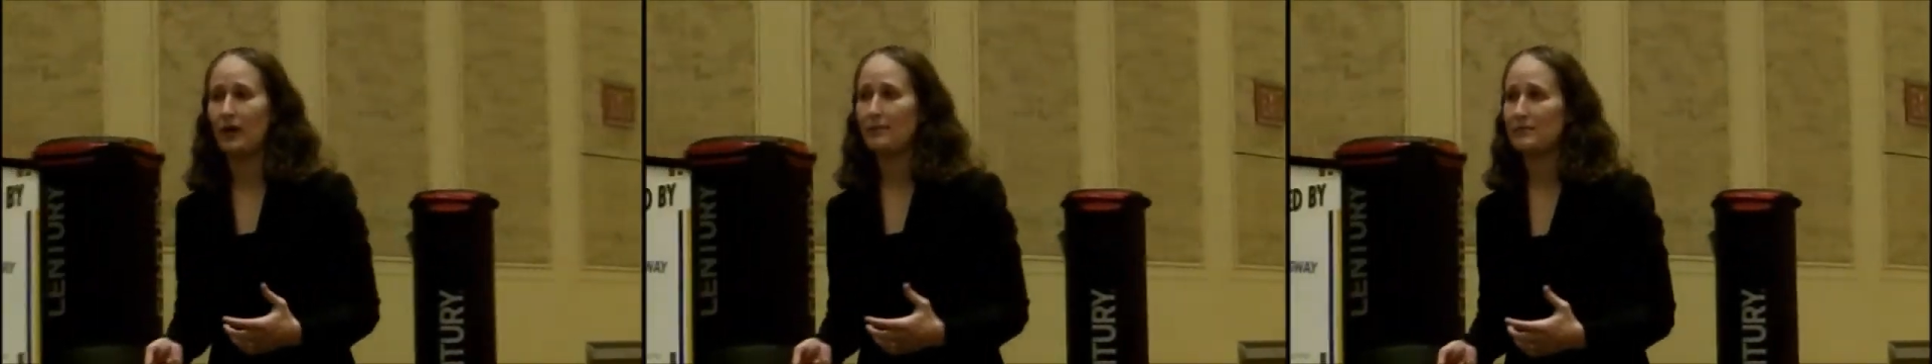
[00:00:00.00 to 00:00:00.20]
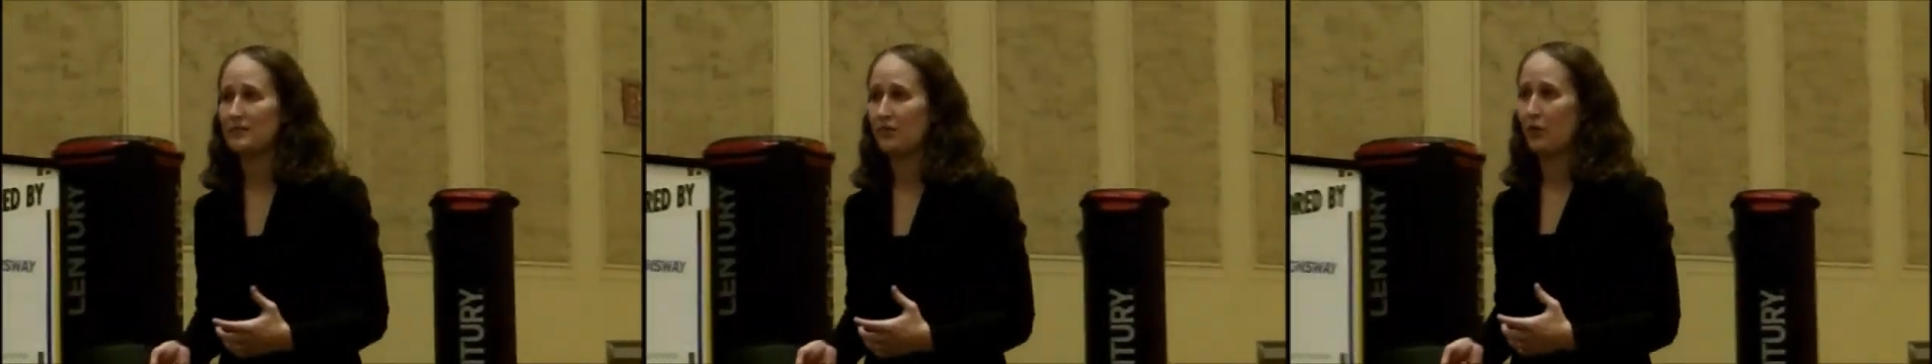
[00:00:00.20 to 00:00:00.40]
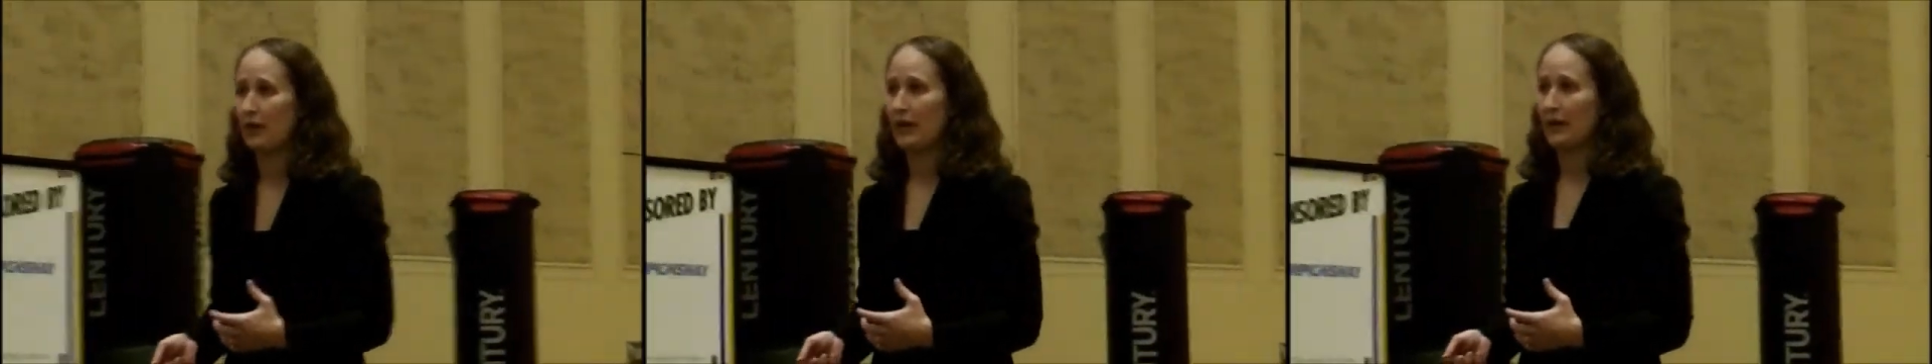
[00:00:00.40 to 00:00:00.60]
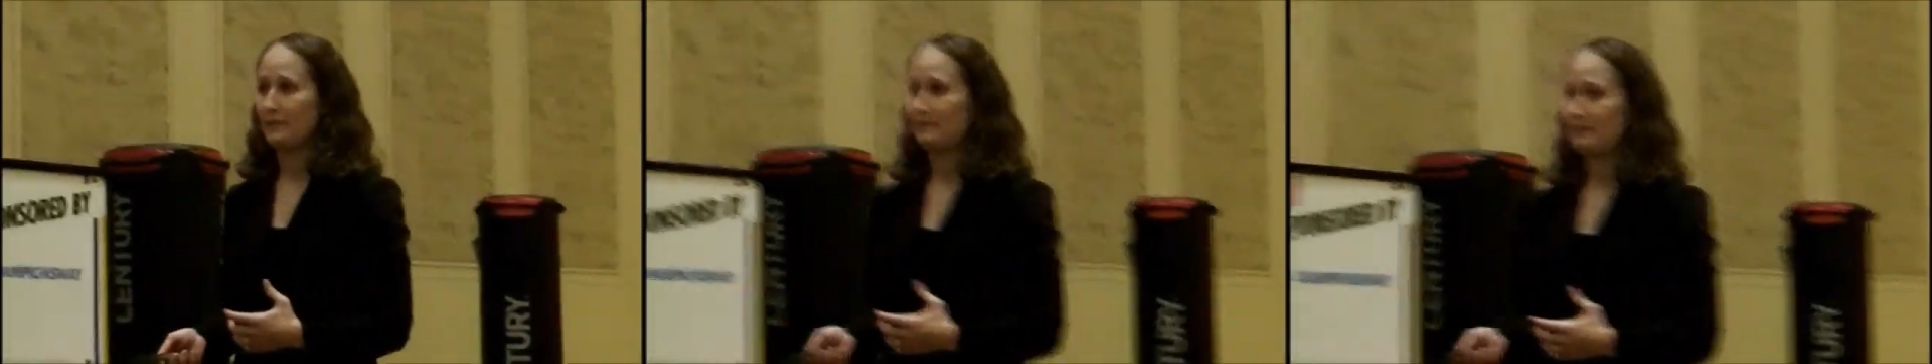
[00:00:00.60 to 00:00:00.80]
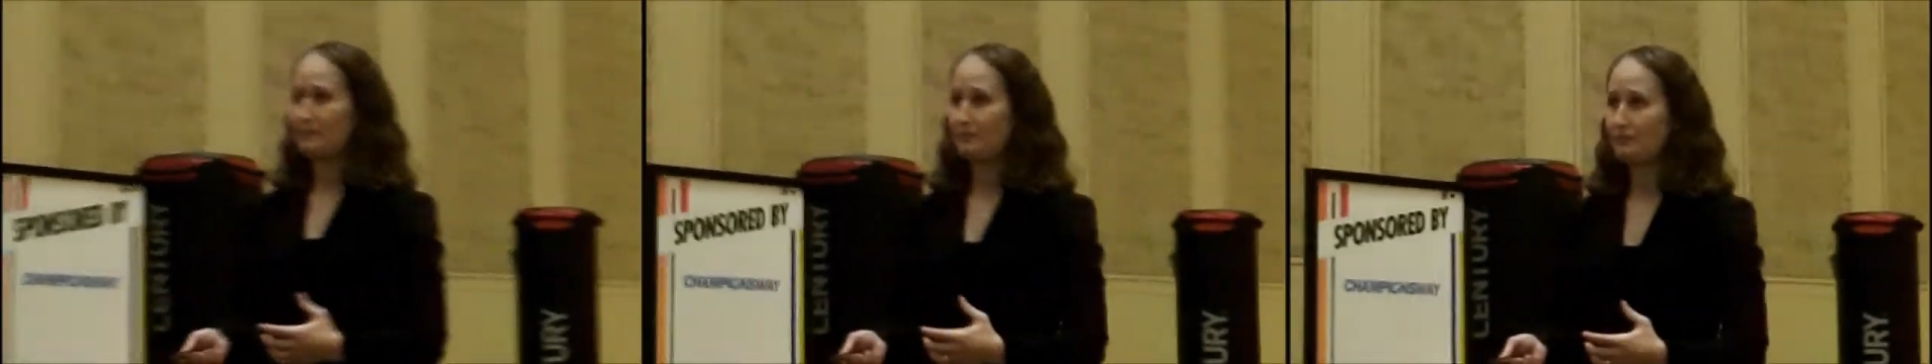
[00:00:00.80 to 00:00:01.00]
problems for you.
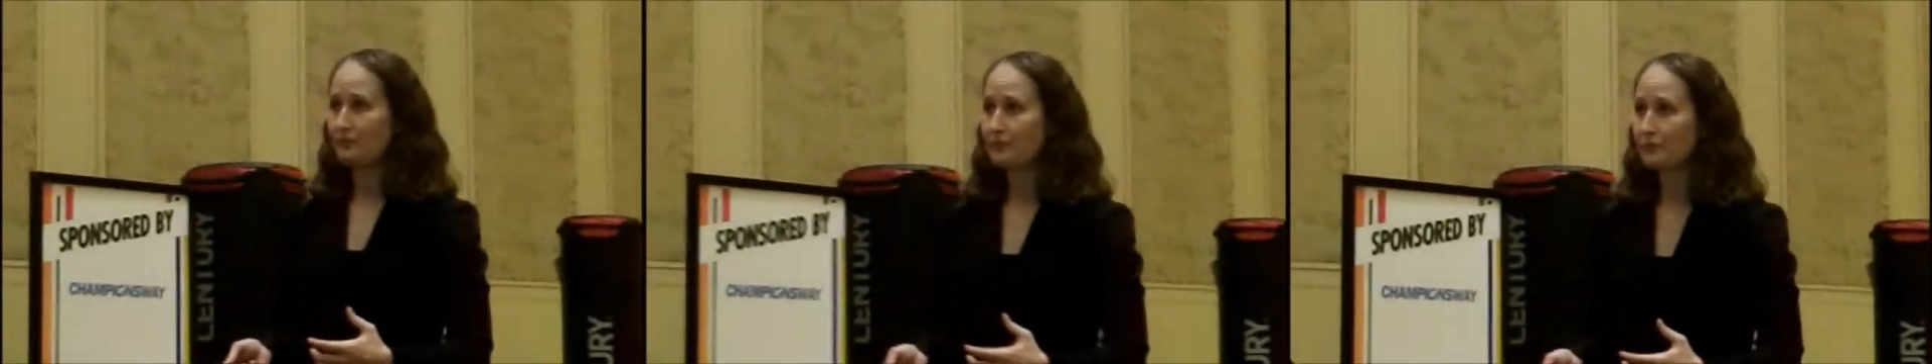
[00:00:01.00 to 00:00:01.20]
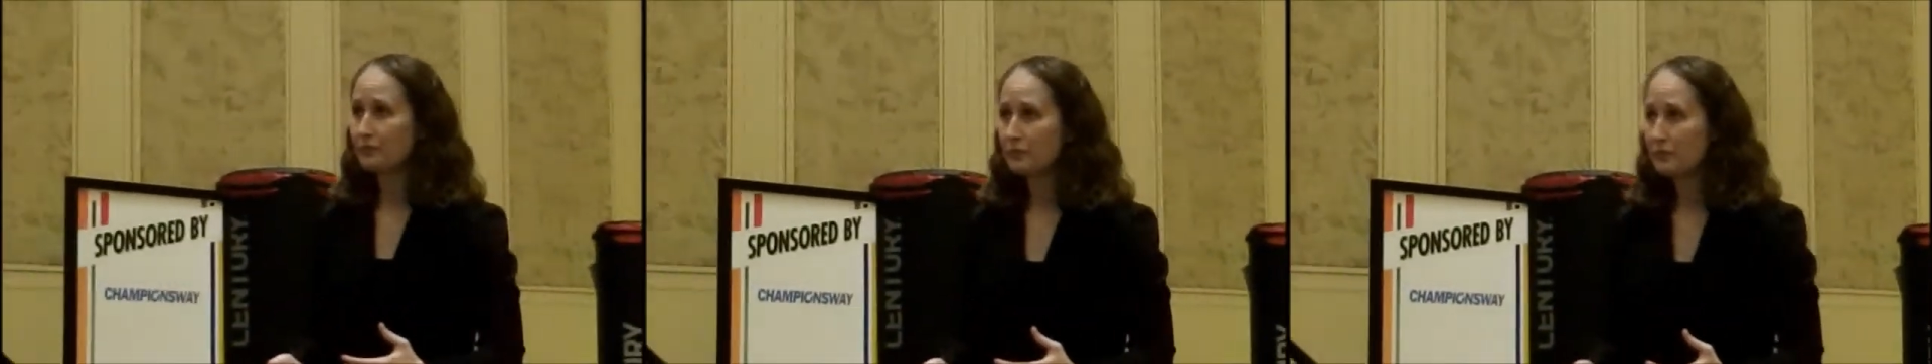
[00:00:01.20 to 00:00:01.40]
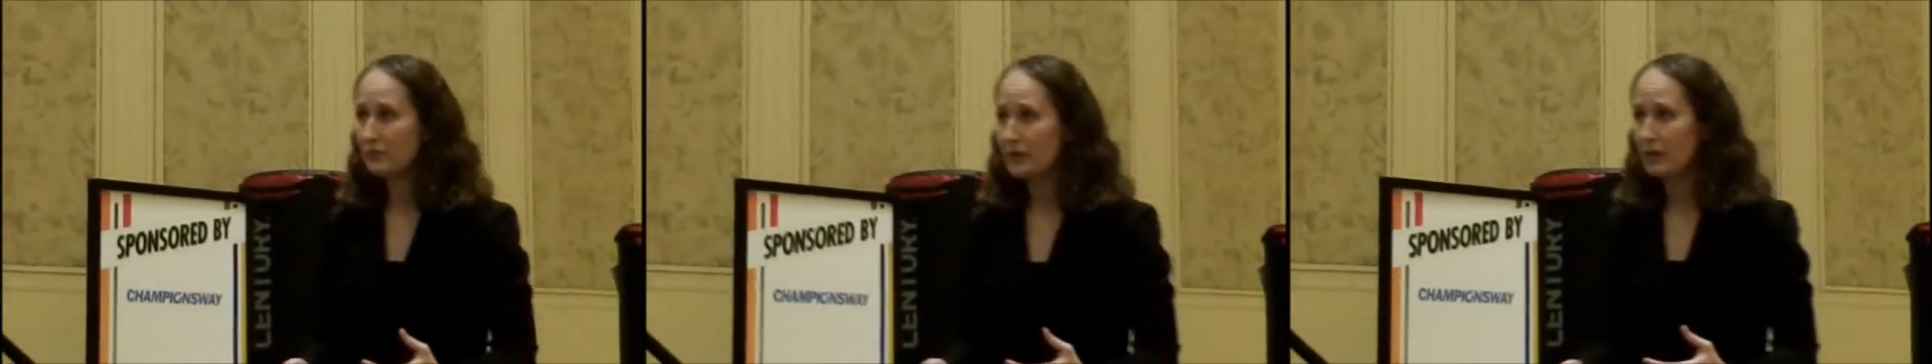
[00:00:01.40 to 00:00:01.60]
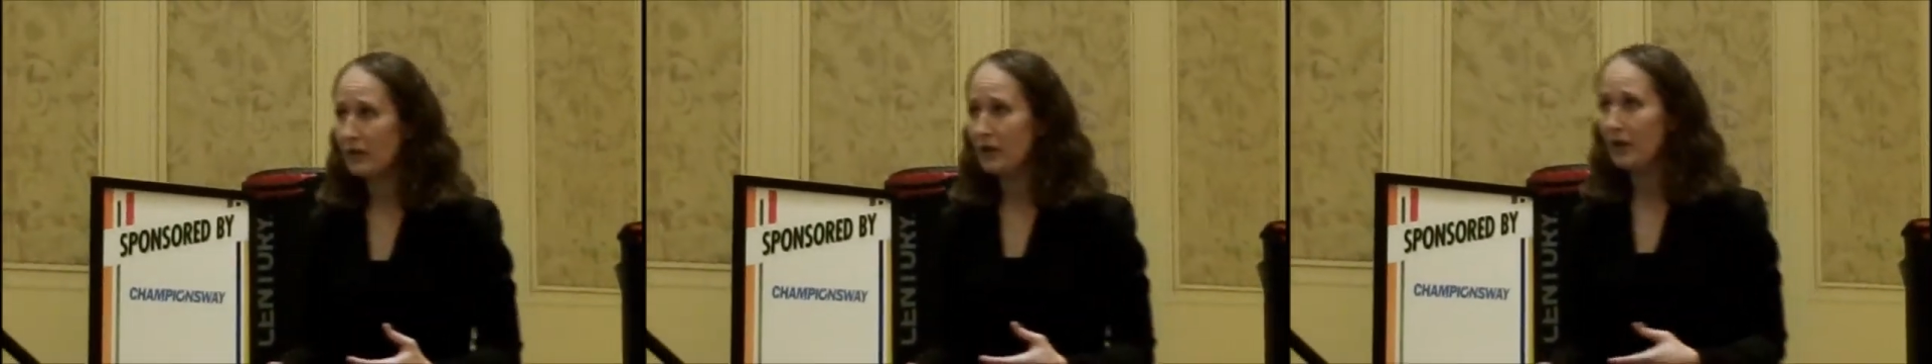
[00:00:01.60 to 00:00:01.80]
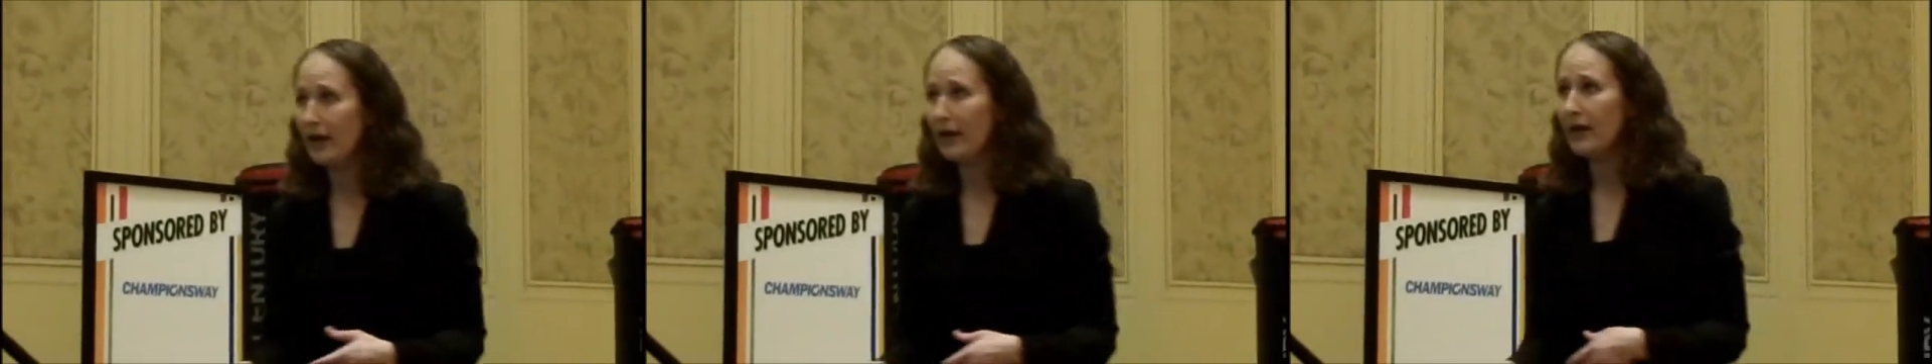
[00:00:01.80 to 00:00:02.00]

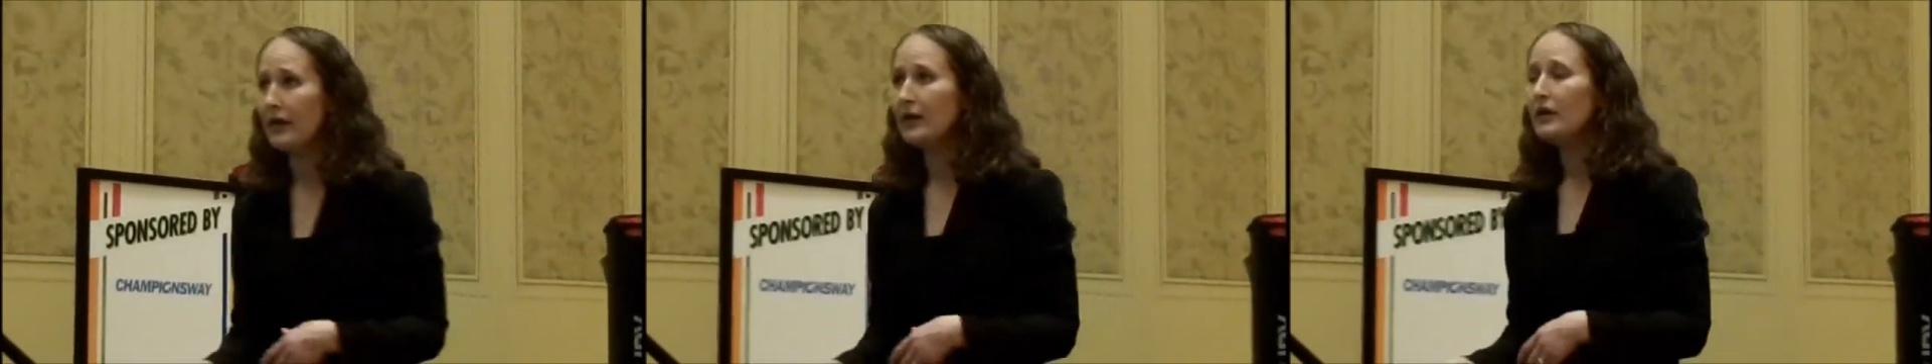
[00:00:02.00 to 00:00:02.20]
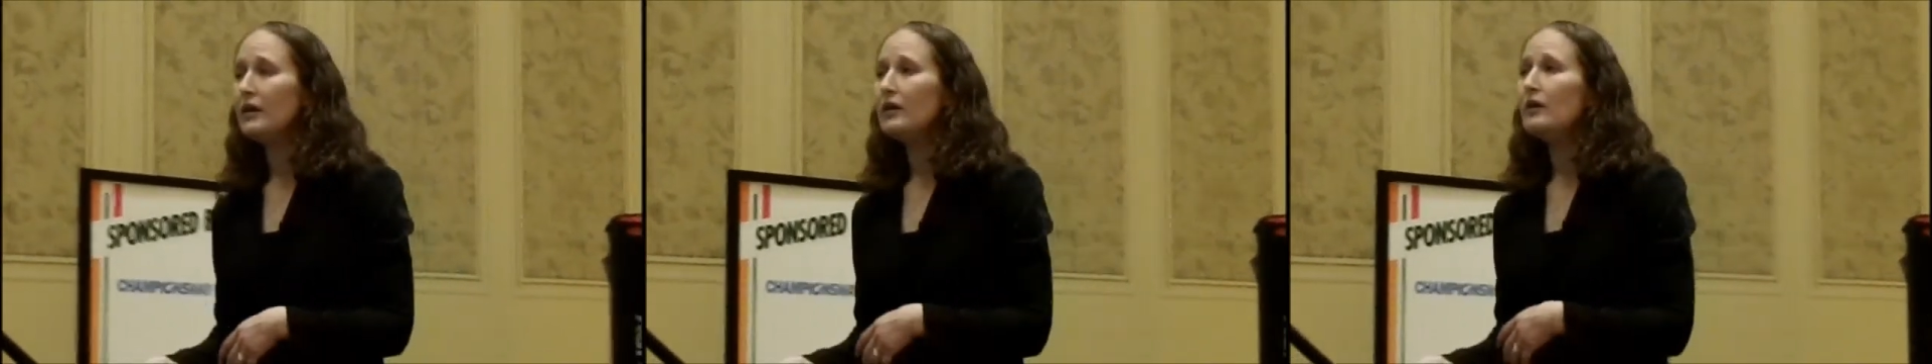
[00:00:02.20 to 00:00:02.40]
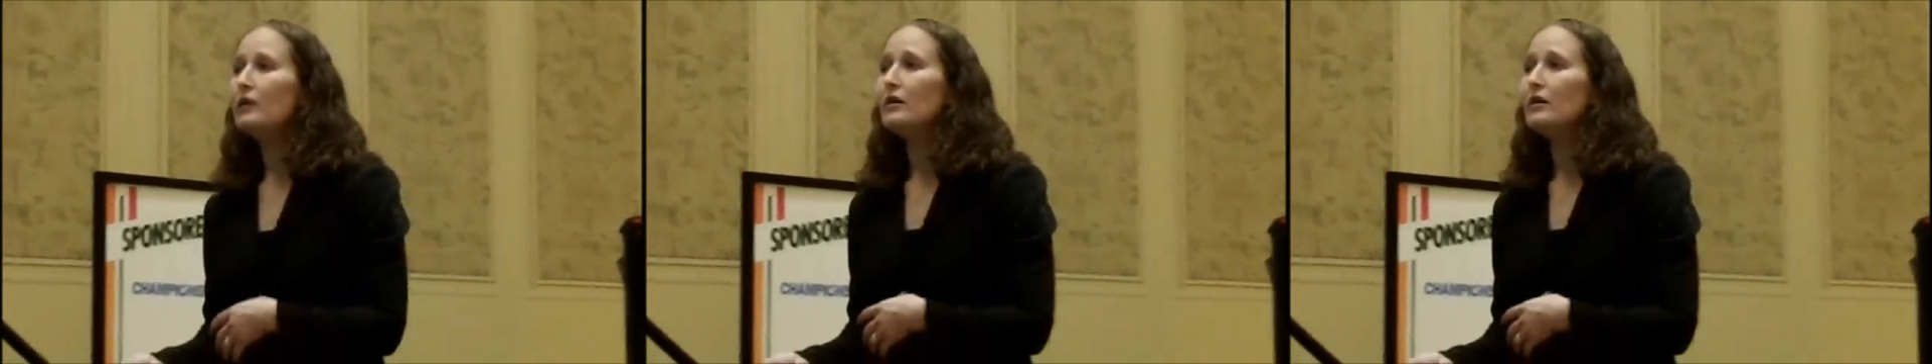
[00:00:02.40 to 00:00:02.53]
All right.